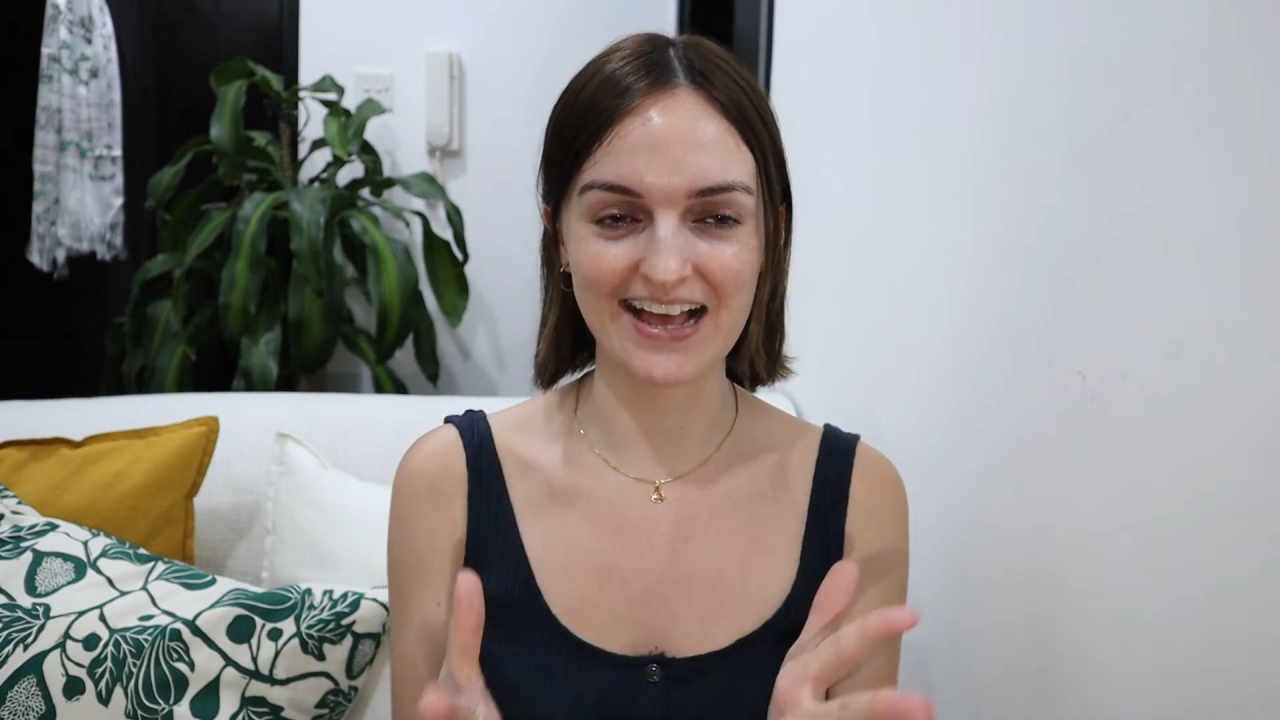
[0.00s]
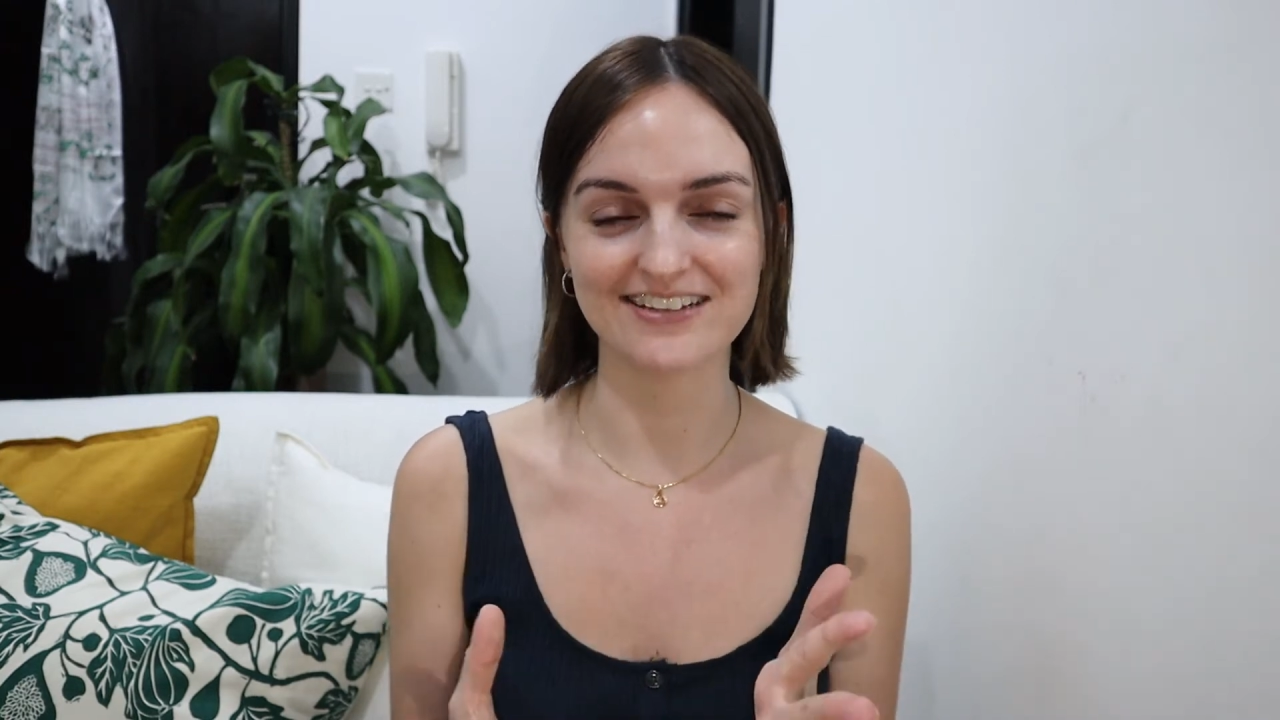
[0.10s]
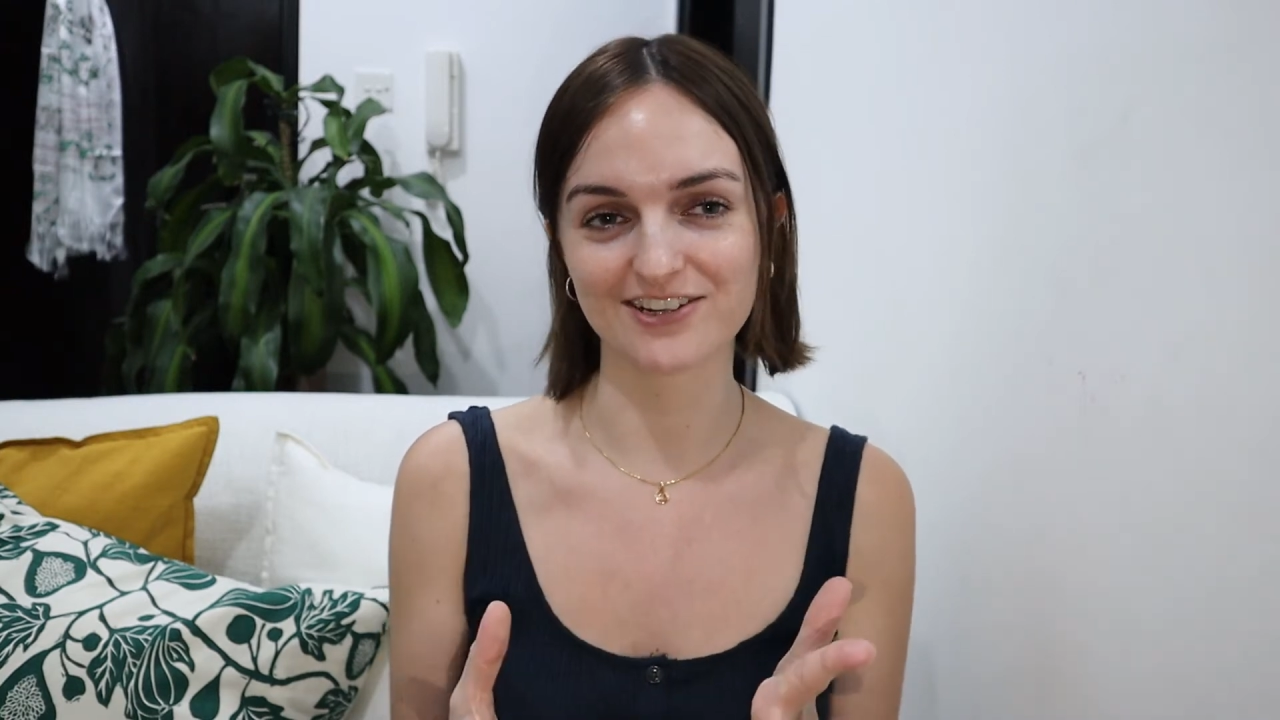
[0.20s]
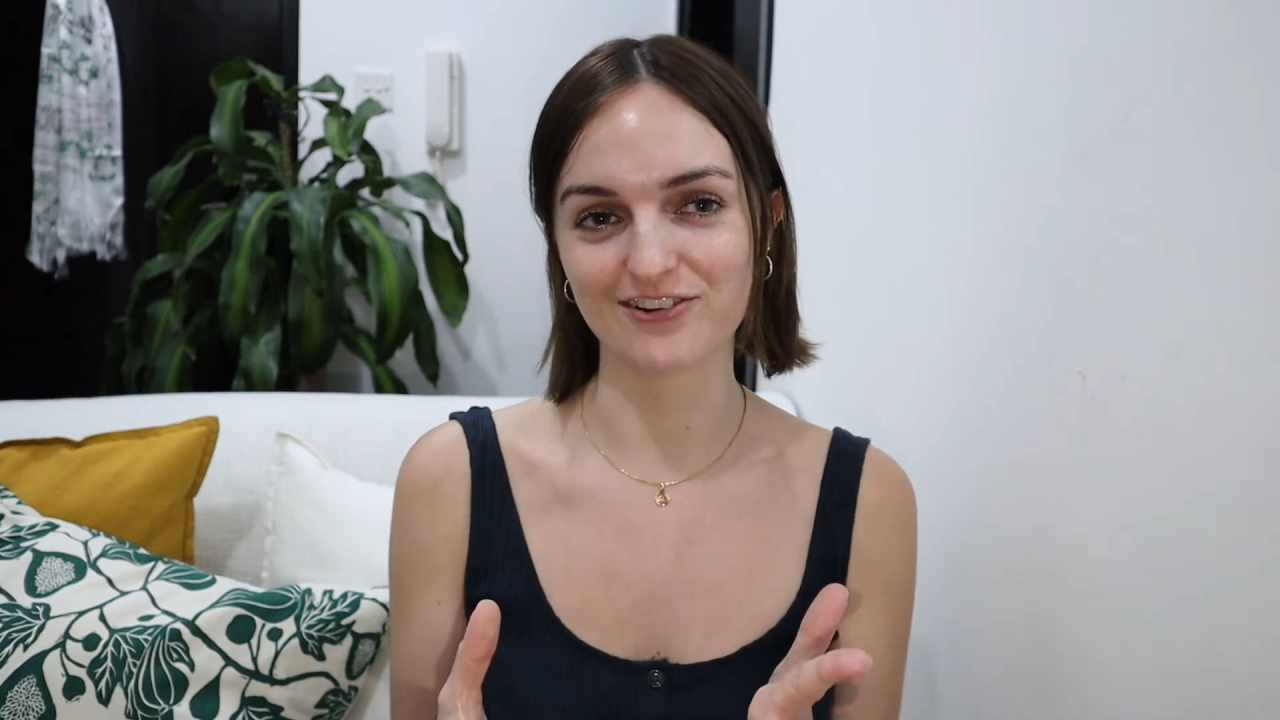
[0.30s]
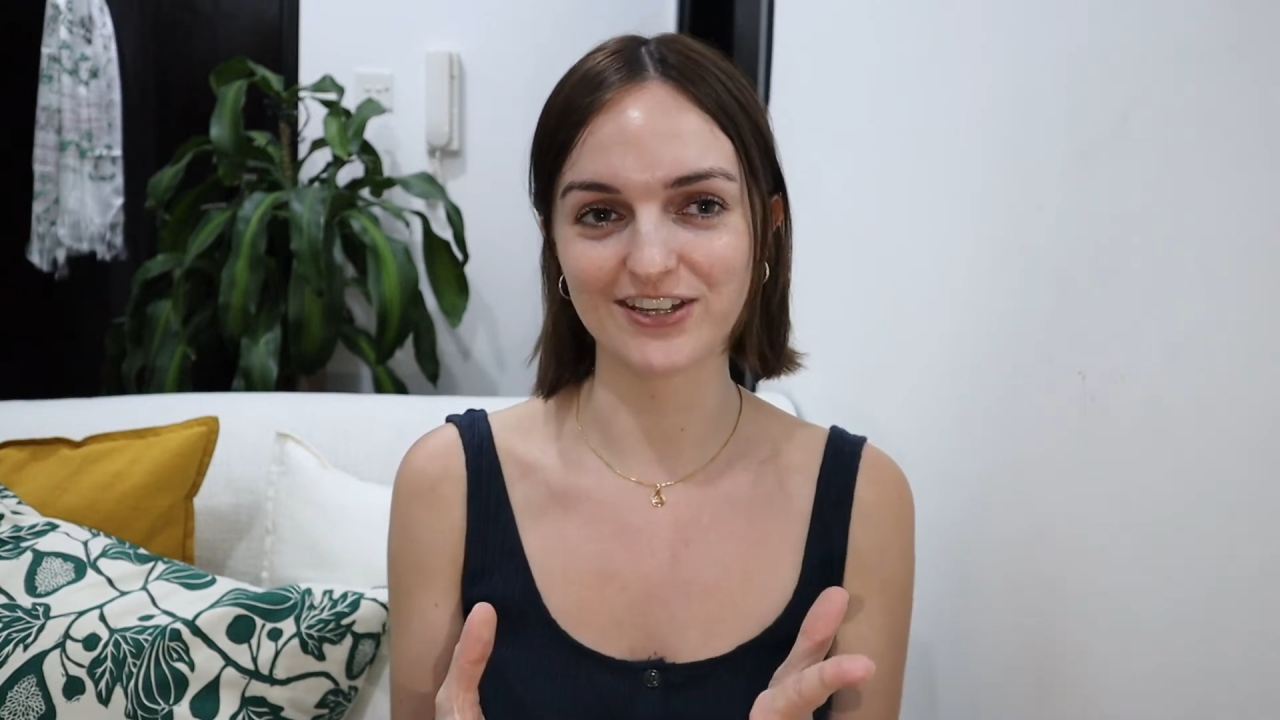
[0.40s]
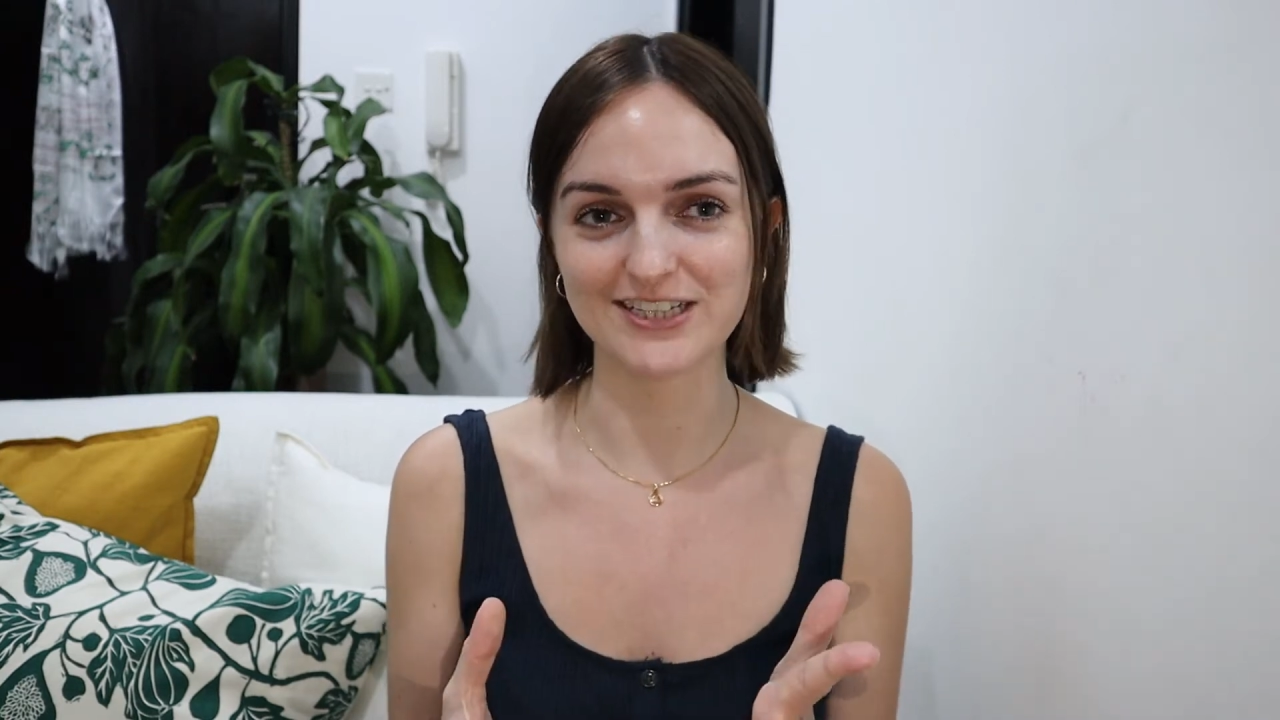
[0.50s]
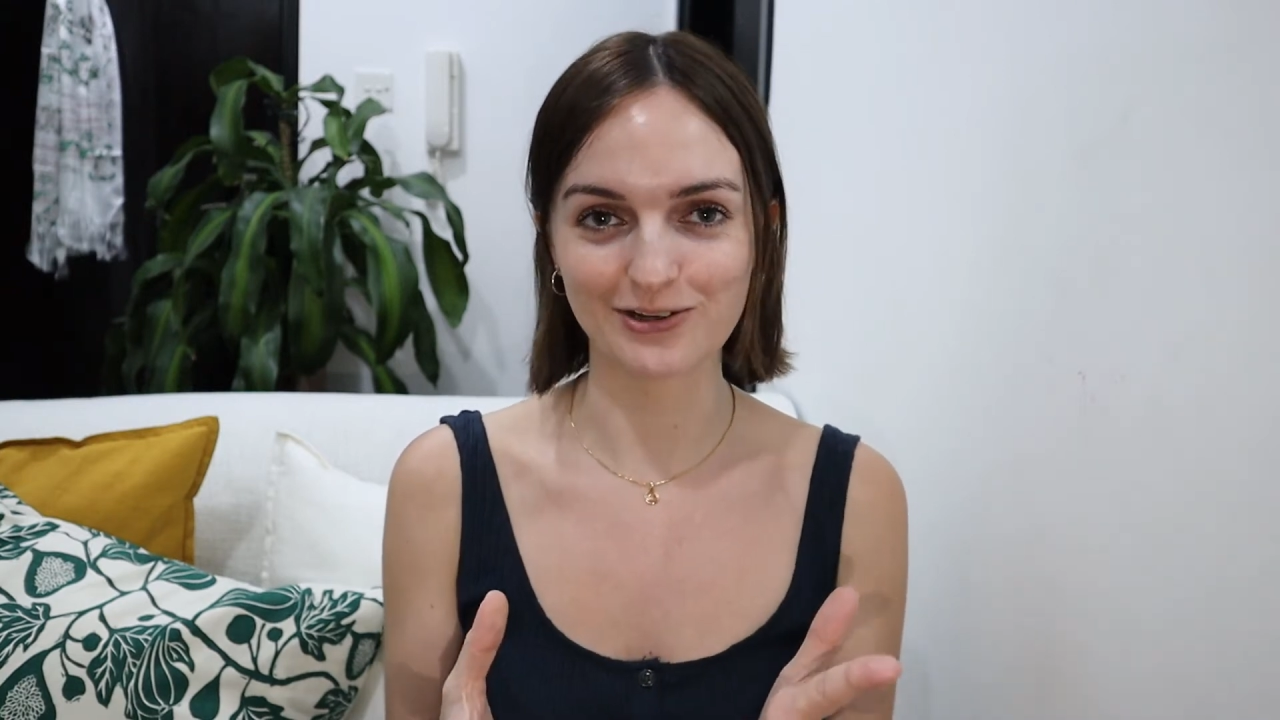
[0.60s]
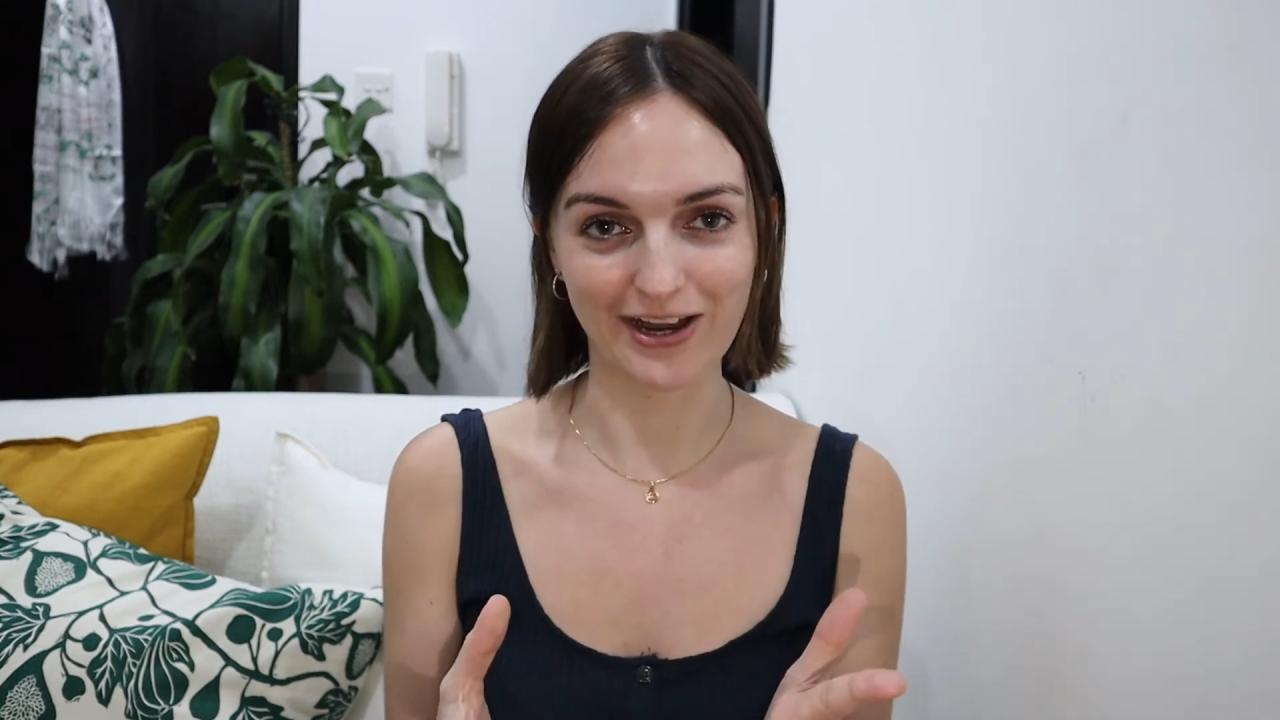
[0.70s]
answer all these